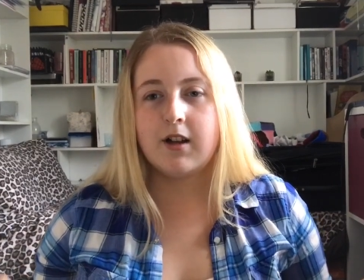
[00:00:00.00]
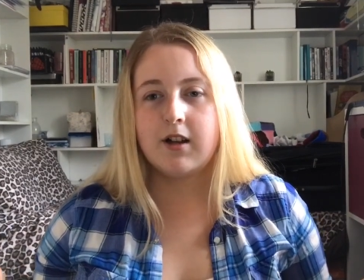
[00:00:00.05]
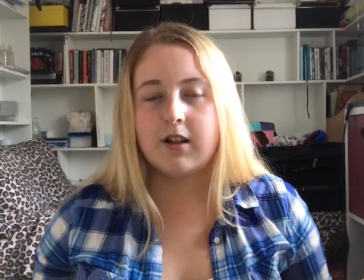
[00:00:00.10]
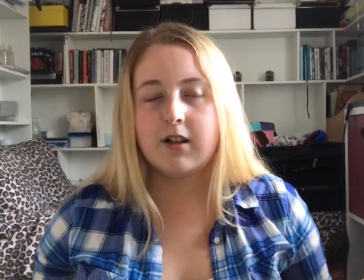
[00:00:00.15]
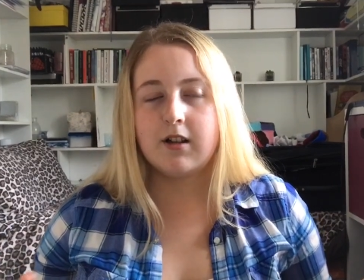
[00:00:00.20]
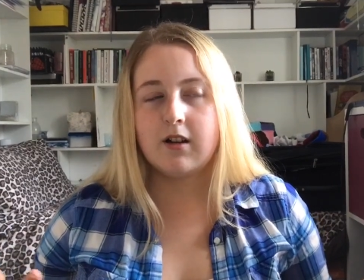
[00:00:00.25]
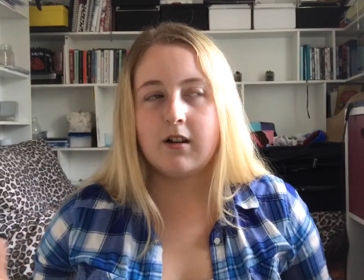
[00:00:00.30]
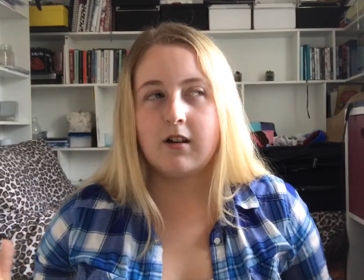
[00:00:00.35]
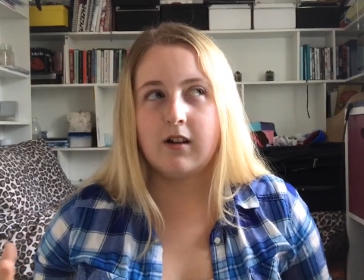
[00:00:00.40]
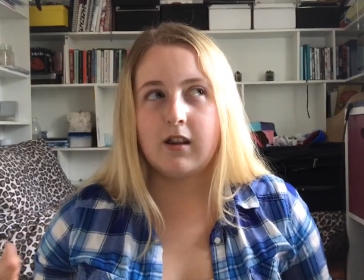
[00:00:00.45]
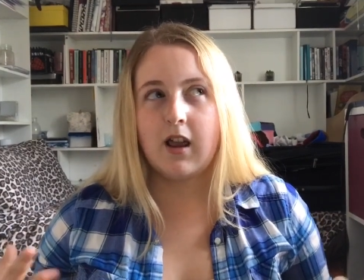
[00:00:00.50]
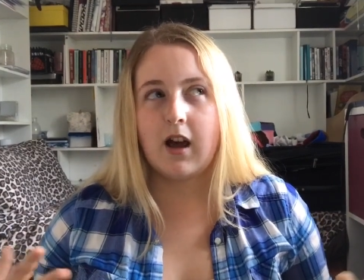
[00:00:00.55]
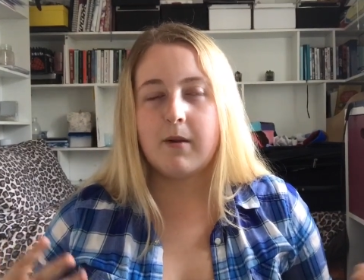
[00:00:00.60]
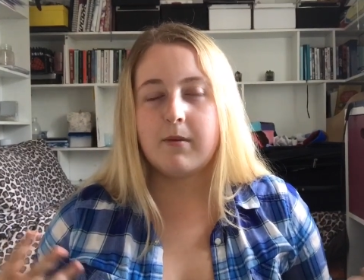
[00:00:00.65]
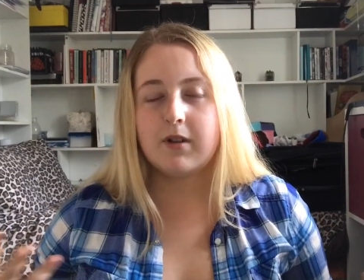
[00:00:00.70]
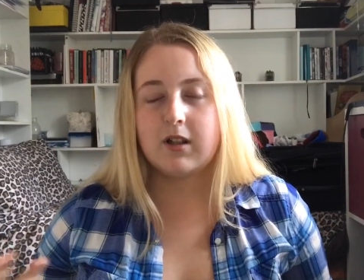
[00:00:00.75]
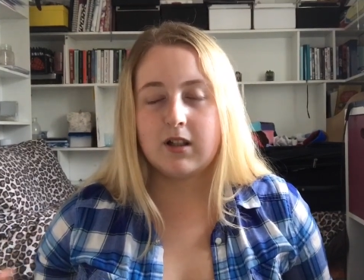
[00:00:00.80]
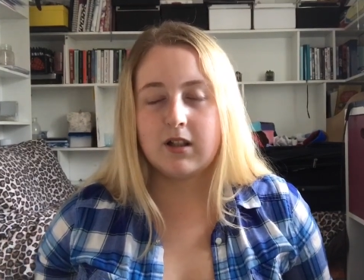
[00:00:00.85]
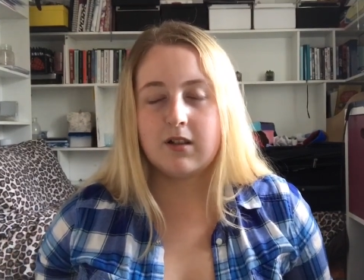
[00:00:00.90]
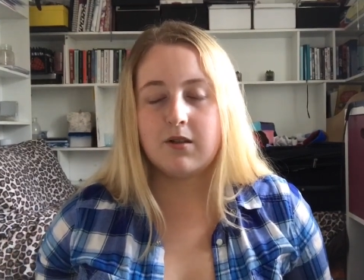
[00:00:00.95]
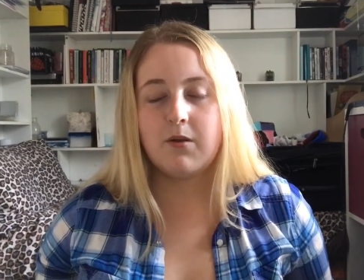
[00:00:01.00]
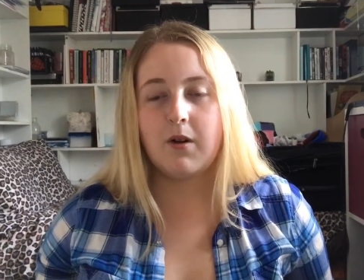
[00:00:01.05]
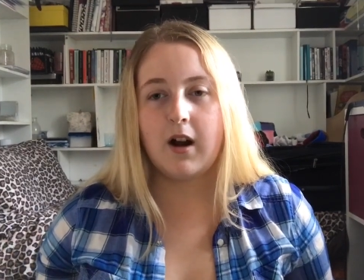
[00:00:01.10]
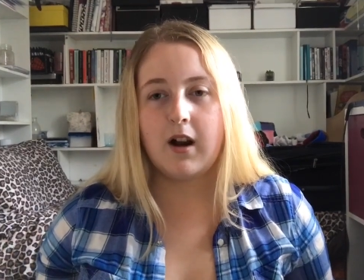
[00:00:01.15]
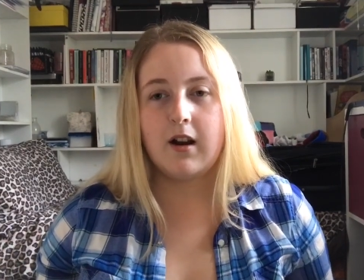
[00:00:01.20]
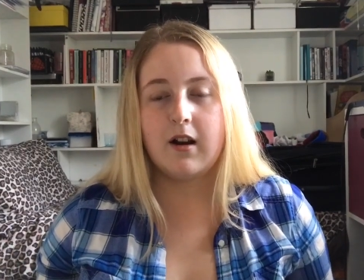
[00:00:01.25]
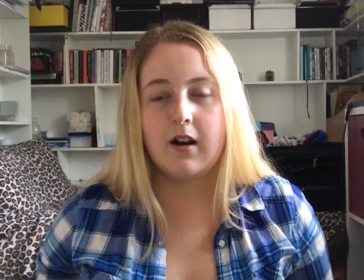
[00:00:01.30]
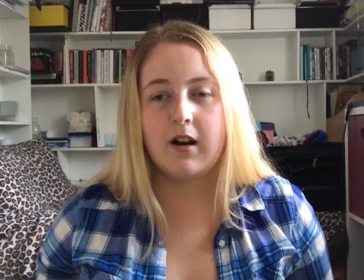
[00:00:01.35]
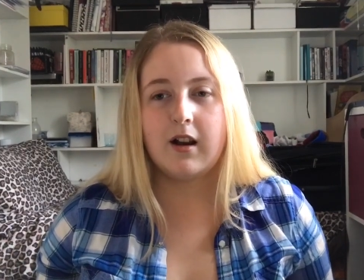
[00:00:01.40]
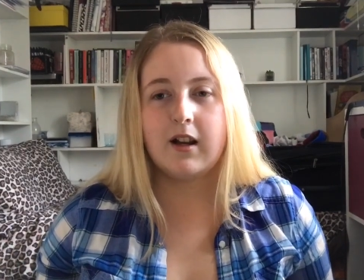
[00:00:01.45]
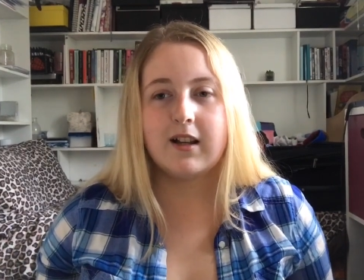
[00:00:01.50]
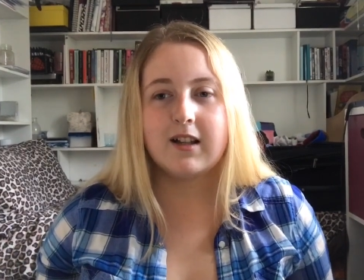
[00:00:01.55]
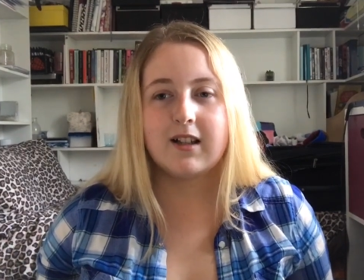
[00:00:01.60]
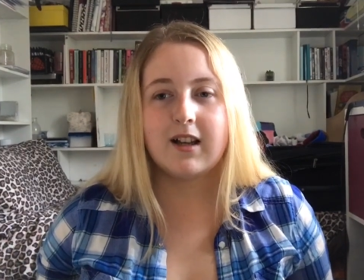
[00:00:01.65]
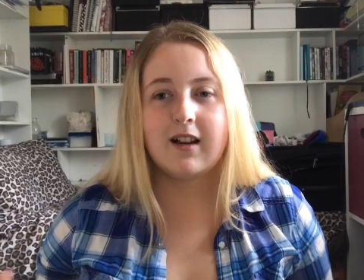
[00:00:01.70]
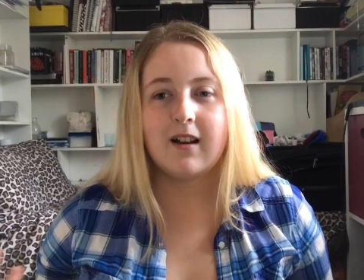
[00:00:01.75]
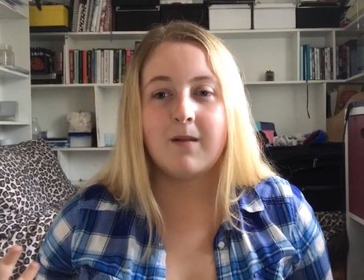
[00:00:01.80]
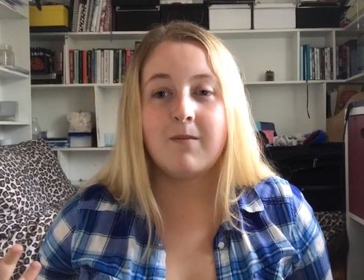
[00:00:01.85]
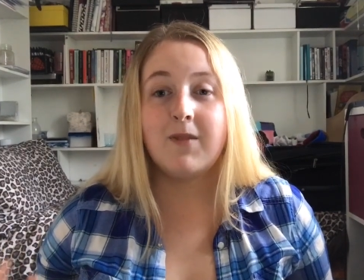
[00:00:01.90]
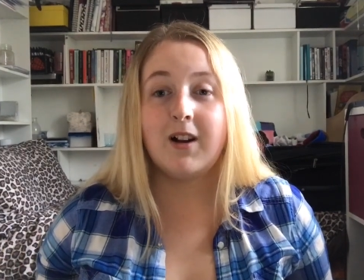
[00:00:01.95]
So that was quite nice,
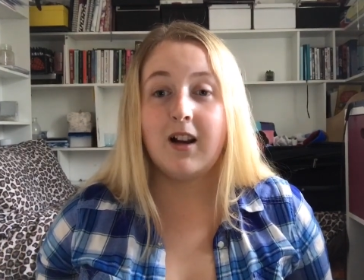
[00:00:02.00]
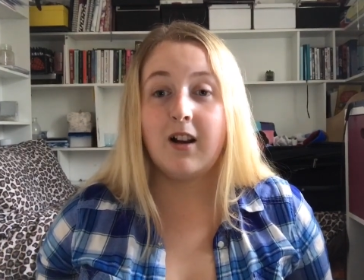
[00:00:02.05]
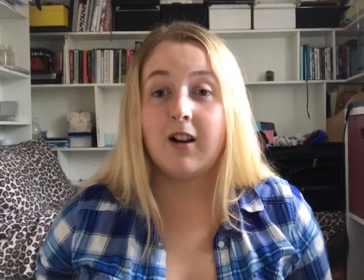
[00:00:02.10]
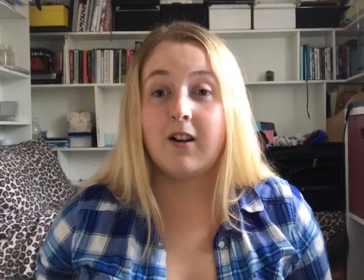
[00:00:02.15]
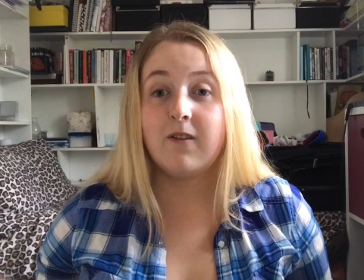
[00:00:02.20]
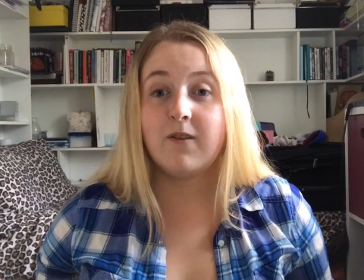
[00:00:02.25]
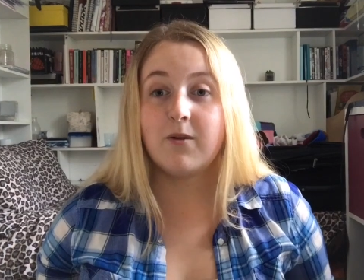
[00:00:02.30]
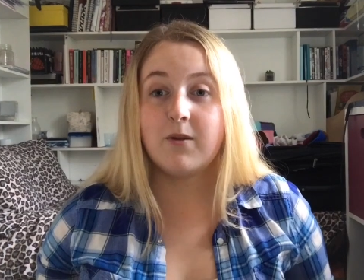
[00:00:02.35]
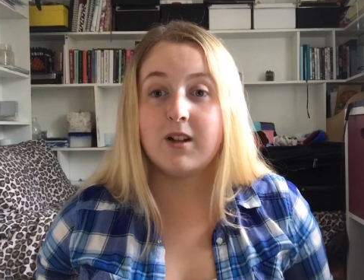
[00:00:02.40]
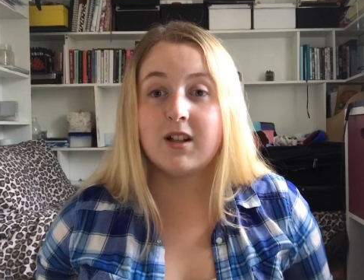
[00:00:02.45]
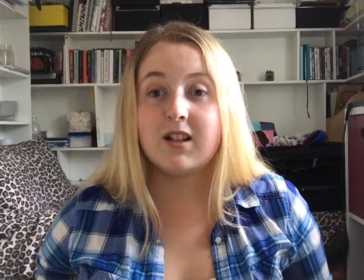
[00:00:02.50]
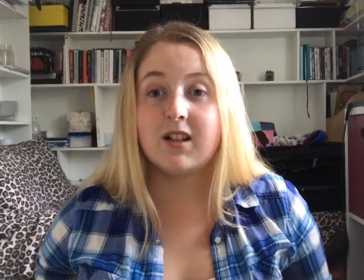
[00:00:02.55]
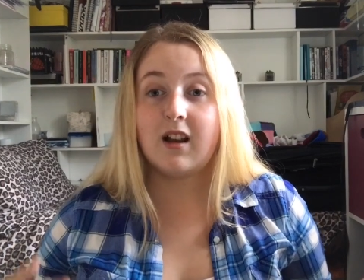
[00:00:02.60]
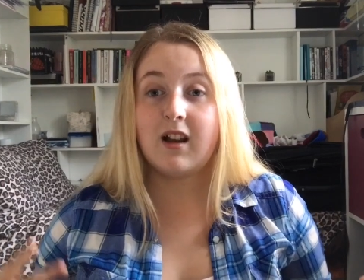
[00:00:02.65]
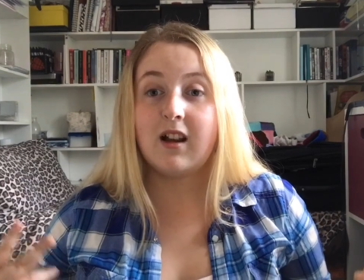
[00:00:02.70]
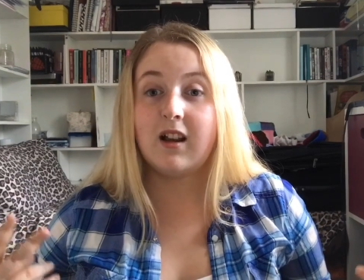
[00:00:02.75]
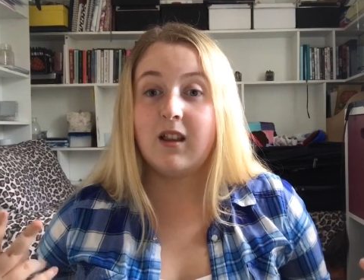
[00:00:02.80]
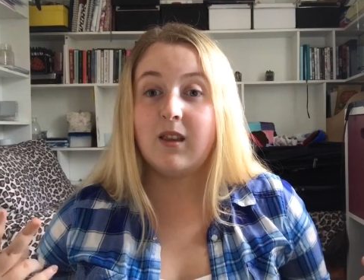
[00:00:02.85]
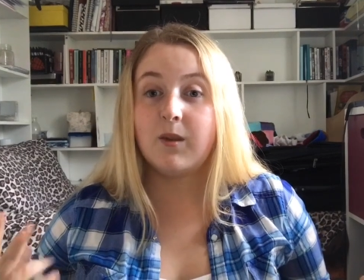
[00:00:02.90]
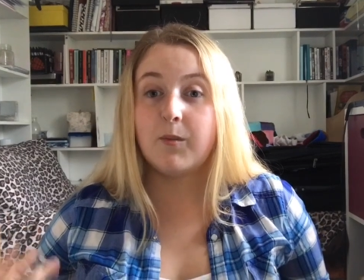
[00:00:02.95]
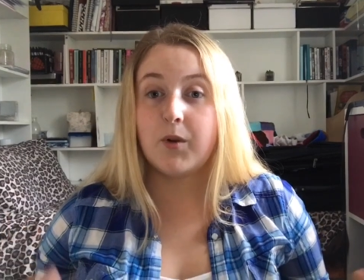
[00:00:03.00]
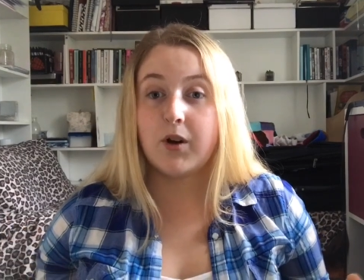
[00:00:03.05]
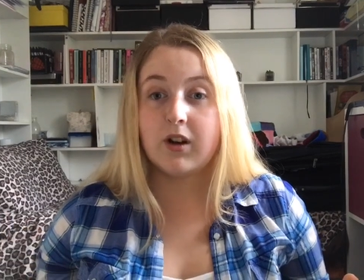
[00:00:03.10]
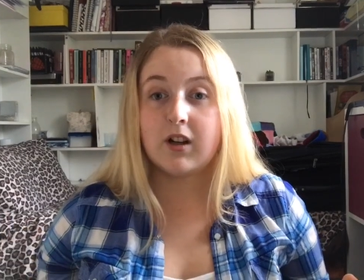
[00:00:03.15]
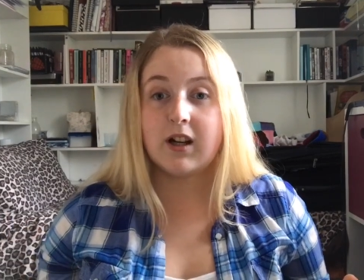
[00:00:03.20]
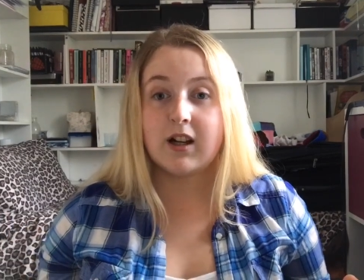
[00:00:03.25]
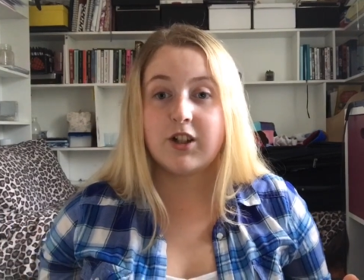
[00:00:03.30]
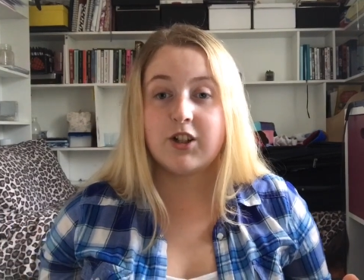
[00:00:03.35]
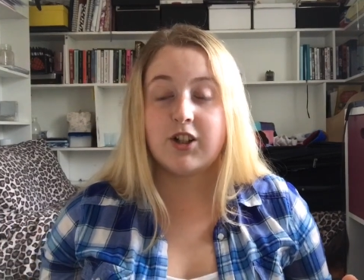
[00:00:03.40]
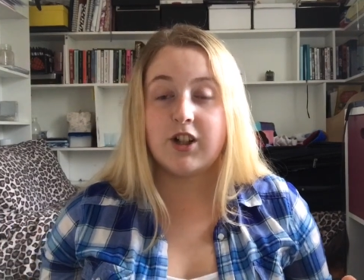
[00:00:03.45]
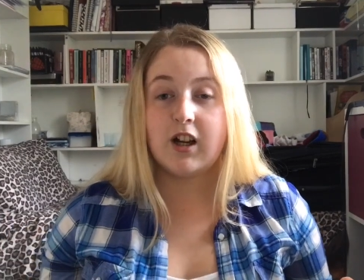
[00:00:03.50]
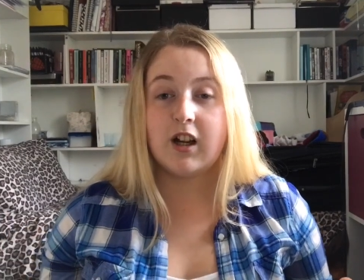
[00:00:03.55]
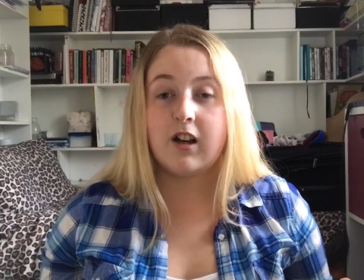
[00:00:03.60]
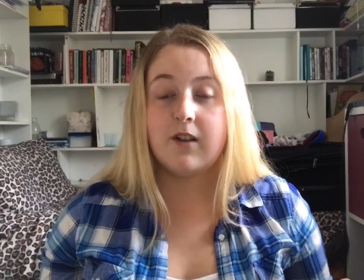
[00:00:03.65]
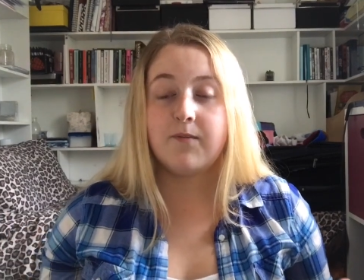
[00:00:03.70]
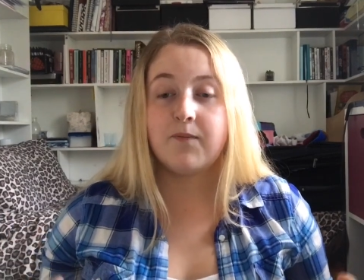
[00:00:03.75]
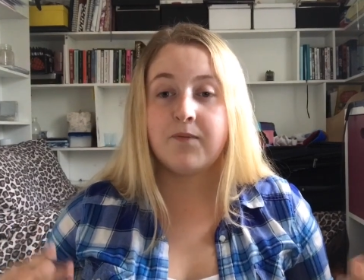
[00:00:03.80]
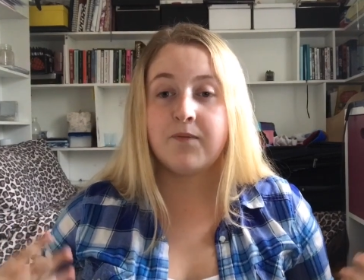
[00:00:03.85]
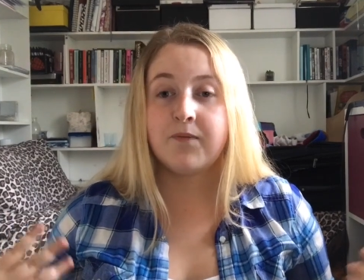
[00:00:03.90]
and I'm really looking forward to studying the book next year,